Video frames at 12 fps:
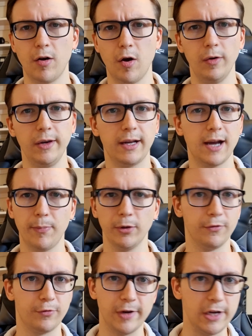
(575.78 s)
are only a couple
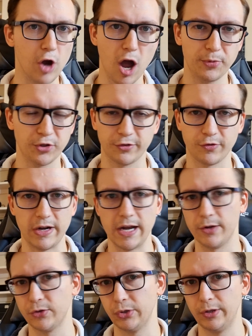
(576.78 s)
of really options right
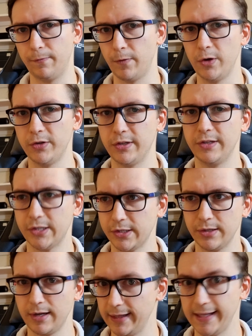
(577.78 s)
now. So the first
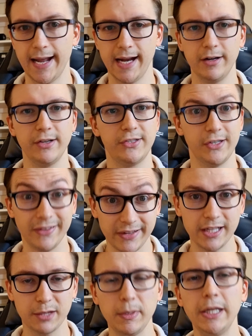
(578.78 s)
is hair is
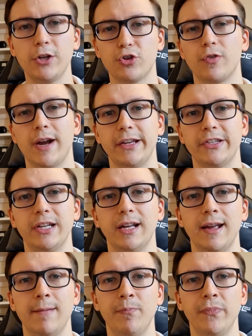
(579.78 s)
indeed miniaturizing,
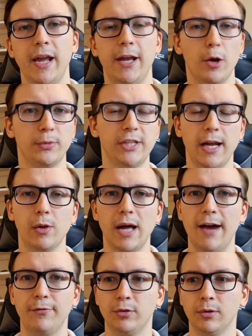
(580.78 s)
and obviously I'll
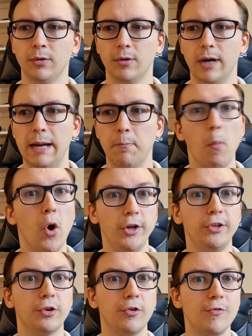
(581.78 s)
have to
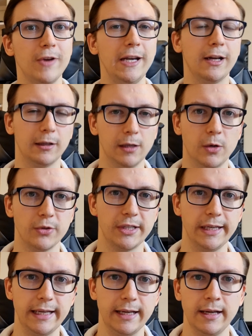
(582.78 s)
monitor really
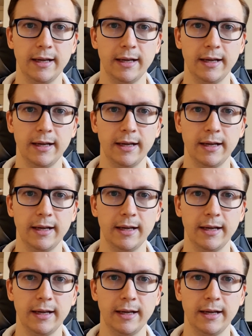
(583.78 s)
closely